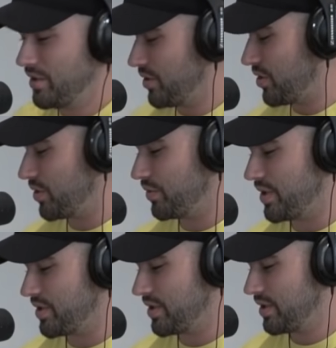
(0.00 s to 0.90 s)

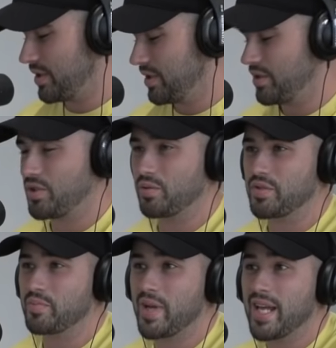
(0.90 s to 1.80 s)
shoeless
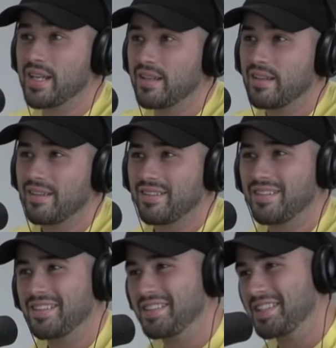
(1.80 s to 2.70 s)
shoeless men,
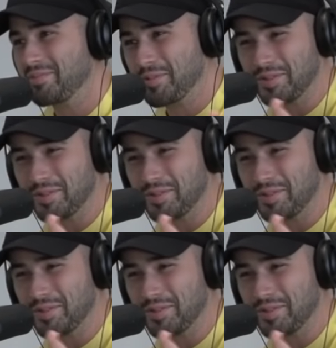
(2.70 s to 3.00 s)
and then